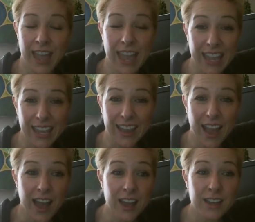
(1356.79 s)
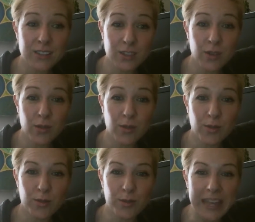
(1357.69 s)
Hey,
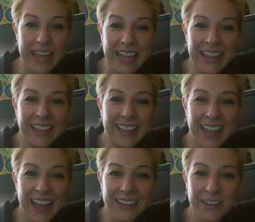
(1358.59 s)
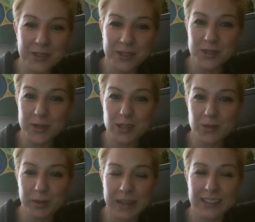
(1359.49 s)
so we had another
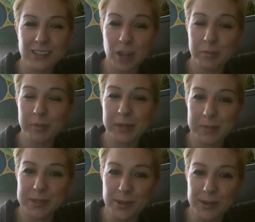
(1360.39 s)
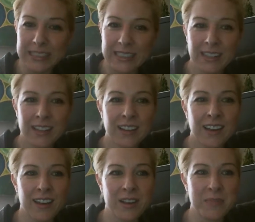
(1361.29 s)
situation where we had to chop up an episode.
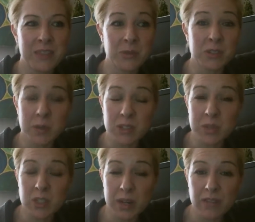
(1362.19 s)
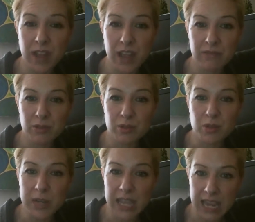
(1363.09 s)
This was supposed to be 25 through
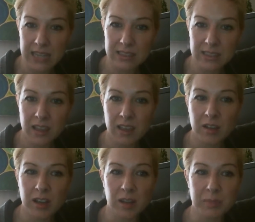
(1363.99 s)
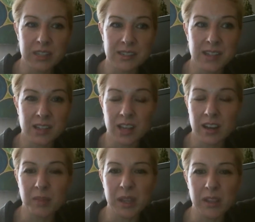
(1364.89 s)
28, but the discussion
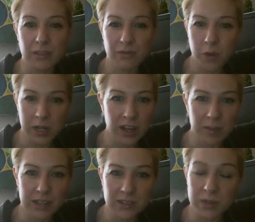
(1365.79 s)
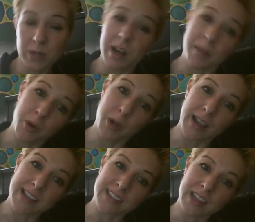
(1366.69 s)
ended up being like 49 minutes, and we didn't want to bore you
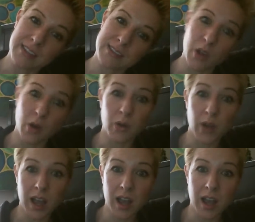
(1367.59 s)
guys to death. So